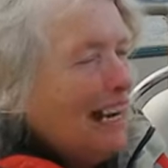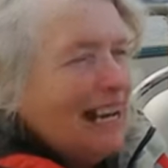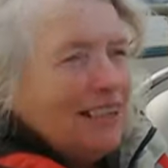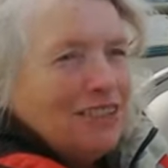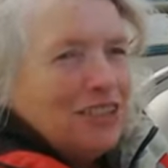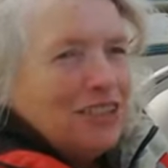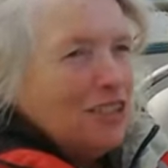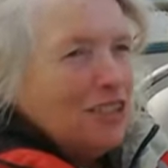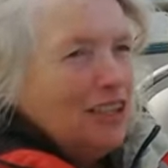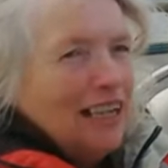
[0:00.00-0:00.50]

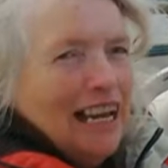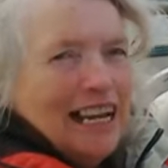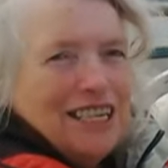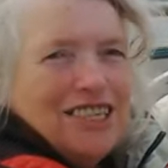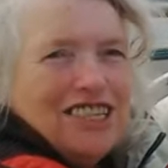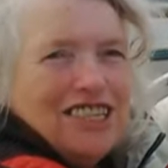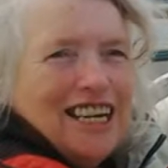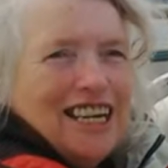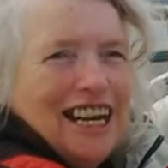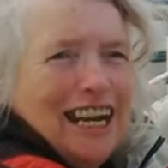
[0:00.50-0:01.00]
electrical
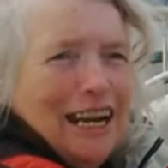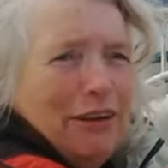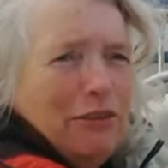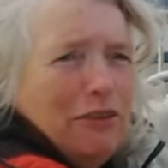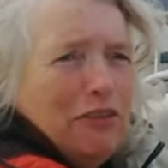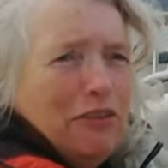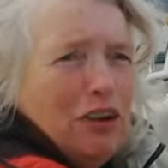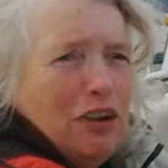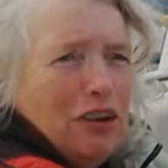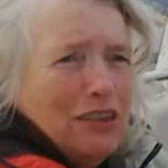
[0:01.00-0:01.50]
engineer,
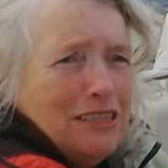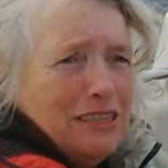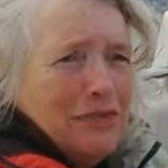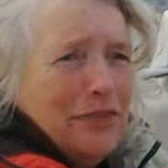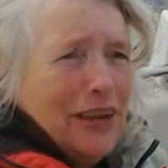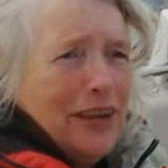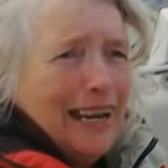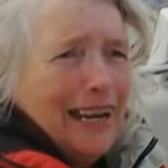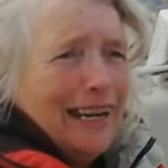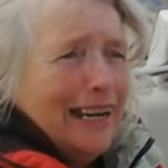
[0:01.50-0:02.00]
of course I
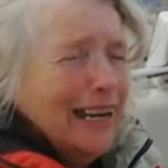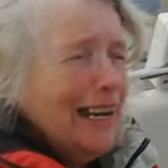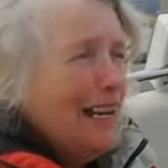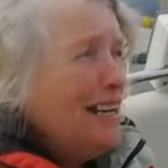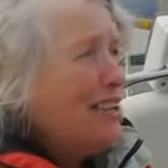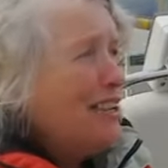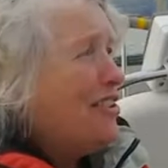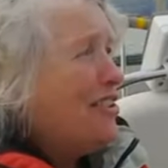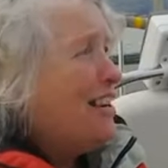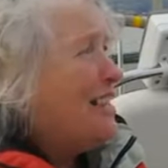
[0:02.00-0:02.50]
find it
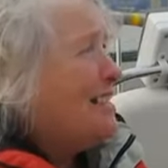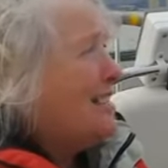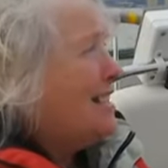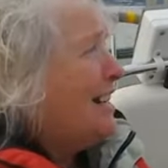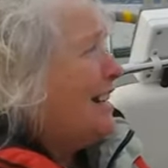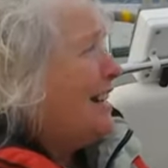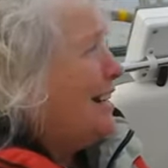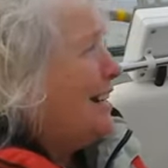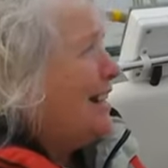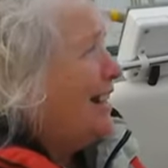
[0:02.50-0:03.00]

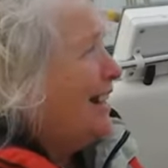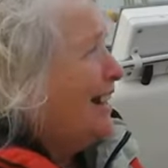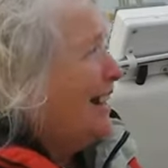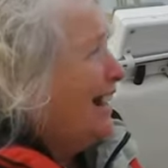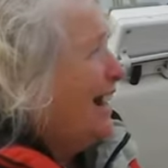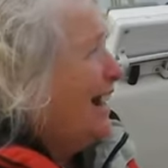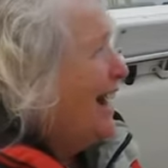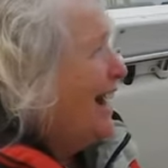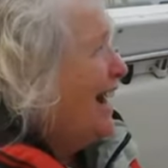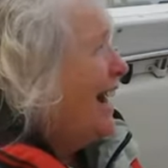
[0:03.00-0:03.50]
interesting. I'm going to look
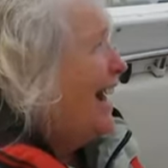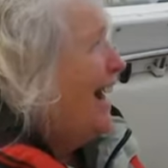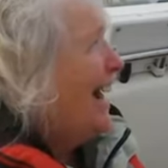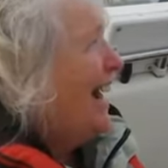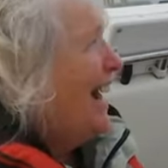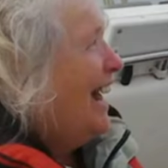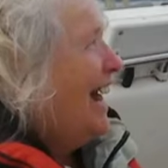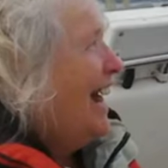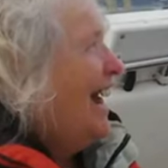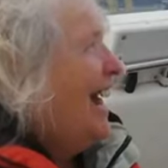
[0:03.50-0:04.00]
over the
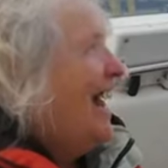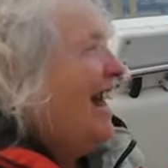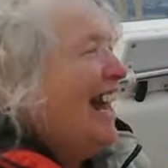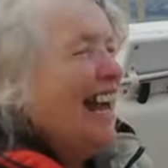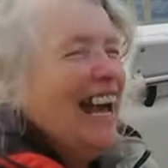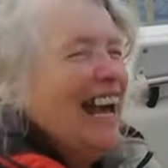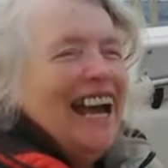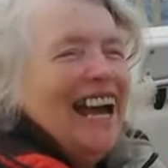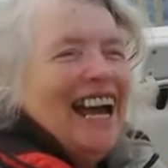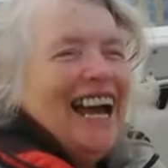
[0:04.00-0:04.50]
side, you carry
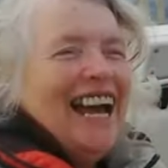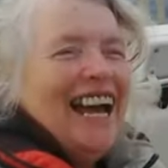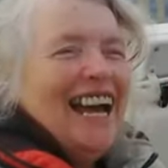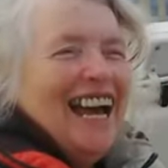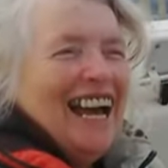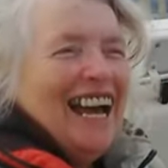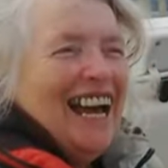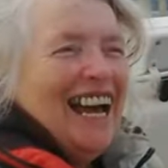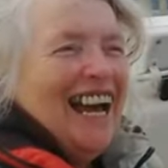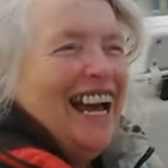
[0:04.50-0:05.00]

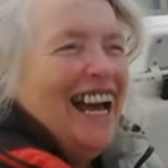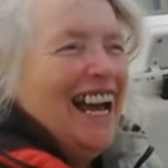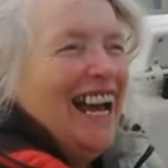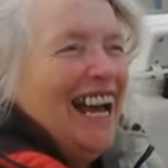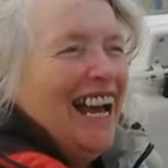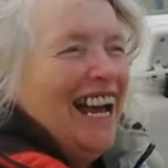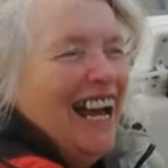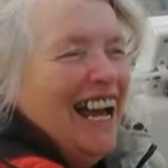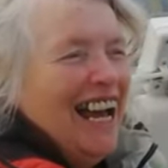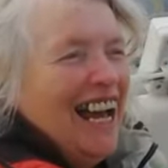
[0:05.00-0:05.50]
on.